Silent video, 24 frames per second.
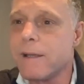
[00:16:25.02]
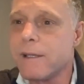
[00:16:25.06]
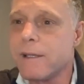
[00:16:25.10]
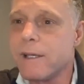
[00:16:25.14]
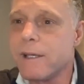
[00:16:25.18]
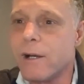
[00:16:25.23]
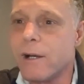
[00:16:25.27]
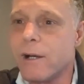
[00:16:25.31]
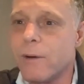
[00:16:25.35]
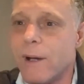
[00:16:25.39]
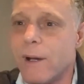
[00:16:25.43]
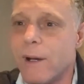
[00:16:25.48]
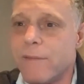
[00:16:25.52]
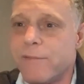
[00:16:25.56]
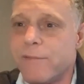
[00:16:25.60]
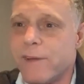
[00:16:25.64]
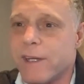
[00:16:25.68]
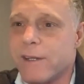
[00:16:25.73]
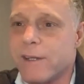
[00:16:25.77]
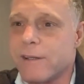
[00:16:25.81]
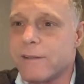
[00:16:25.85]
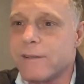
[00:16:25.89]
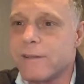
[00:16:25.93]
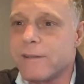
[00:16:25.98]
You know, I
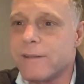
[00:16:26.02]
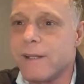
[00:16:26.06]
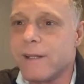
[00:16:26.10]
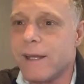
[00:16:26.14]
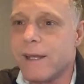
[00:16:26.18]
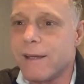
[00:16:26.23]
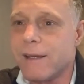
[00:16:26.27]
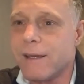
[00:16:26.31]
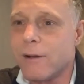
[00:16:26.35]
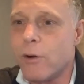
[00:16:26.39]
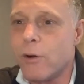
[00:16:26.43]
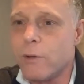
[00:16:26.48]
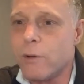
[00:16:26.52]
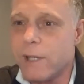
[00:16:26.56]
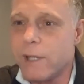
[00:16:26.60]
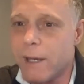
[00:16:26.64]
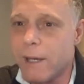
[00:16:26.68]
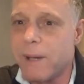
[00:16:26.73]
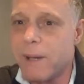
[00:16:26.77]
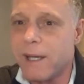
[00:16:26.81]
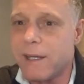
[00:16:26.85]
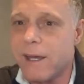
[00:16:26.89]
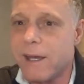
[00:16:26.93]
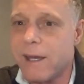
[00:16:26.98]
figured like, okay,
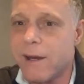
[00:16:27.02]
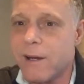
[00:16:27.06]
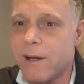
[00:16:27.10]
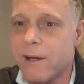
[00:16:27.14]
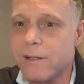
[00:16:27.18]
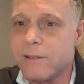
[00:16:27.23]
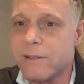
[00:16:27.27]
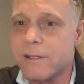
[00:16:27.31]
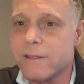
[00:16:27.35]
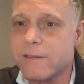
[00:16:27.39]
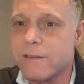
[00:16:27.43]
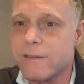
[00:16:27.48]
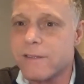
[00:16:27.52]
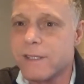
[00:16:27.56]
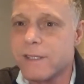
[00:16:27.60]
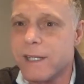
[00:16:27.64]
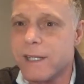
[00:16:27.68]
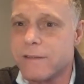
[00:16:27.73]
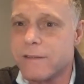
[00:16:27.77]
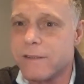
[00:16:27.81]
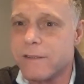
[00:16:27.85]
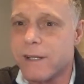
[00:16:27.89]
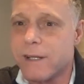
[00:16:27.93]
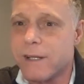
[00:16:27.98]
my character's
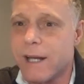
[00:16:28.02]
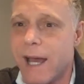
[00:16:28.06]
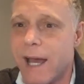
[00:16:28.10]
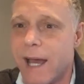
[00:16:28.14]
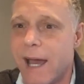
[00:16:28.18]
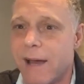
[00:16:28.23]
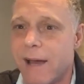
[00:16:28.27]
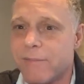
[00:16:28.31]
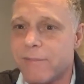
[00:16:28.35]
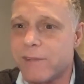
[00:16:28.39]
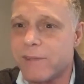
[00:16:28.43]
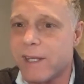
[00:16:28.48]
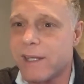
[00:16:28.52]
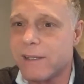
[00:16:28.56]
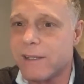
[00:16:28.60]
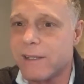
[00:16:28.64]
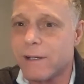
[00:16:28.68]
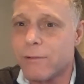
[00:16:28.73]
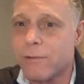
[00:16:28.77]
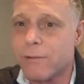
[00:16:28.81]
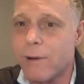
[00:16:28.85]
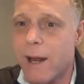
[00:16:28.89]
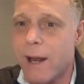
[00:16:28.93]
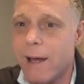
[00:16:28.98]
knees are going to have to hit
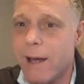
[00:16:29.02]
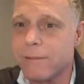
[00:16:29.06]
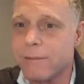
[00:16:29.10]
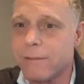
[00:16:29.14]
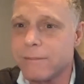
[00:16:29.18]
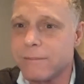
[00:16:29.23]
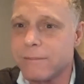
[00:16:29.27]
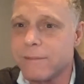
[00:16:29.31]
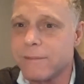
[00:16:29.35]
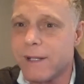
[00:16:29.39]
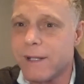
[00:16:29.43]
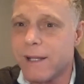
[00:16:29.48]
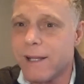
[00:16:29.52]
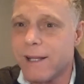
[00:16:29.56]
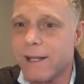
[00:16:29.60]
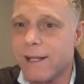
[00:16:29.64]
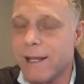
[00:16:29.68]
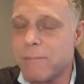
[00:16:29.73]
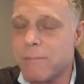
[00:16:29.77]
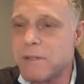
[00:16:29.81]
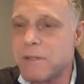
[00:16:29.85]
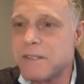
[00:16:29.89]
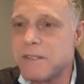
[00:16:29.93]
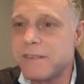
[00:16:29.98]
the ground.
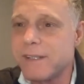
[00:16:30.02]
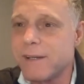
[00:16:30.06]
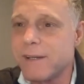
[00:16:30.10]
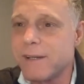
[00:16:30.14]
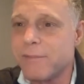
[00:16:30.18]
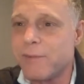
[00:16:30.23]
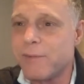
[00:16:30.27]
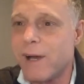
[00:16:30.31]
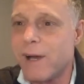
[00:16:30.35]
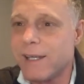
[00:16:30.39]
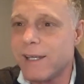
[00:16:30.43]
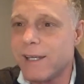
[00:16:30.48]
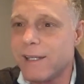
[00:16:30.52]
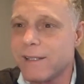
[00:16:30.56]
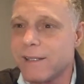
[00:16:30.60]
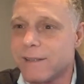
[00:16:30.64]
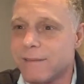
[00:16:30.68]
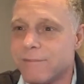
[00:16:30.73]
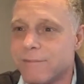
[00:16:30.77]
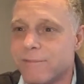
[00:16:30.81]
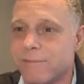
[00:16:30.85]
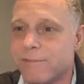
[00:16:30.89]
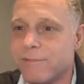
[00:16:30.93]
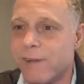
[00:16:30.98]
Let me see if I
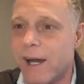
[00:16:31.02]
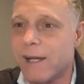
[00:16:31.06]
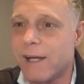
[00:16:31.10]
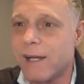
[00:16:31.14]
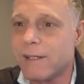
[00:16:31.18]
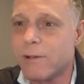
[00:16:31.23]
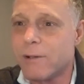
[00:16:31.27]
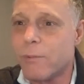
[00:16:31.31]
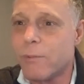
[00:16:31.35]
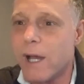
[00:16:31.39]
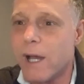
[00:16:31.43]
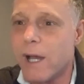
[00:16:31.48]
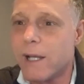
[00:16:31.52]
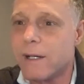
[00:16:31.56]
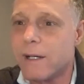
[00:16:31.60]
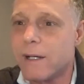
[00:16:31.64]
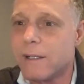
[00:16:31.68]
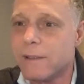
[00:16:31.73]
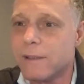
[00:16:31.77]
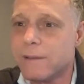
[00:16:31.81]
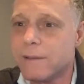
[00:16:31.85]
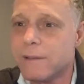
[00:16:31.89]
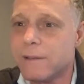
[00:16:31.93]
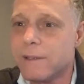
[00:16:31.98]
can find a way
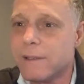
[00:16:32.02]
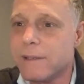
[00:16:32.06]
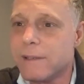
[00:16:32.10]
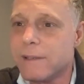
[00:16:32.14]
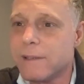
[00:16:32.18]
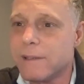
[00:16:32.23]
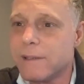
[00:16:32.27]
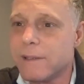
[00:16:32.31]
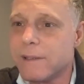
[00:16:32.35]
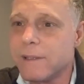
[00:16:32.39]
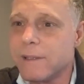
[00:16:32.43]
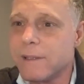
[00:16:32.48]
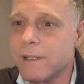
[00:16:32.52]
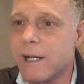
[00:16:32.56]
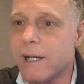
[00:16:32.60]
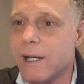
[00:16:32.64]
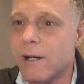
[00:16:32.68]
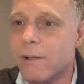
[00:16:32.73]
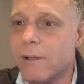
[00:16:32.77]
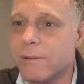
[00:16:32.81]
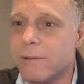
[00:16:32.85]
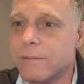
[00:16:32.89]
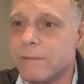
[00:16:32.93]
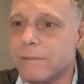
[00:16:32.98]
to, you
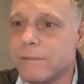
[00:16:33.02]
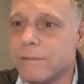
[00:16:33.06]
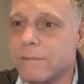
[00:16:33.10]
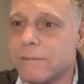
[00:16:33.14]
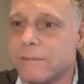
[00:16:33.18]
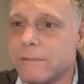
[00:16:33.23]
know,